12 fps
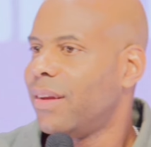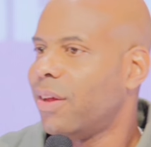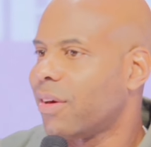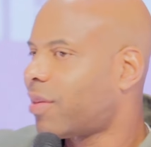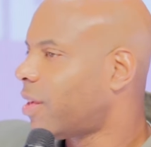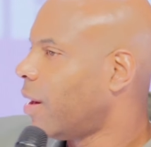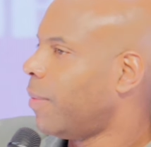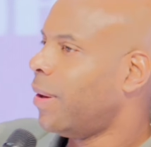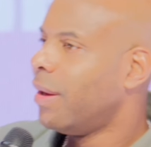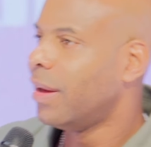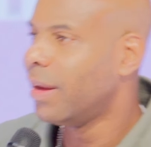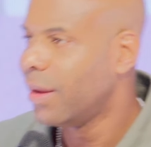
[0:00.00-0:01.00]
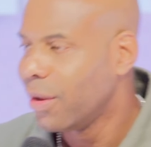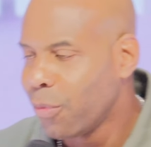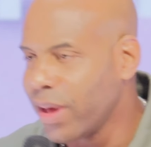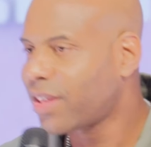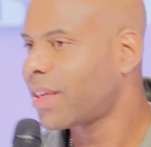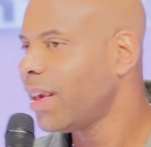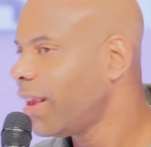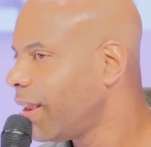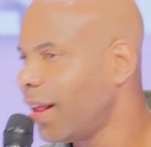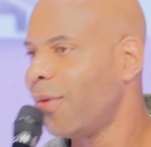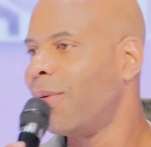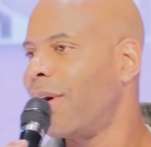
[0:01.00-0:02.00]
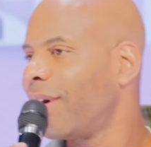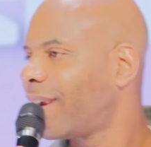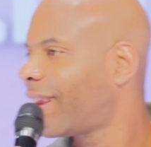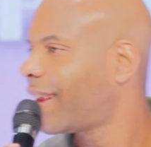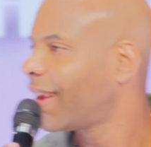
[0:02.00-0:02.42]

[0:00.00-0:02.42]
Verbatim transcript: Took some whiskey, didn't work.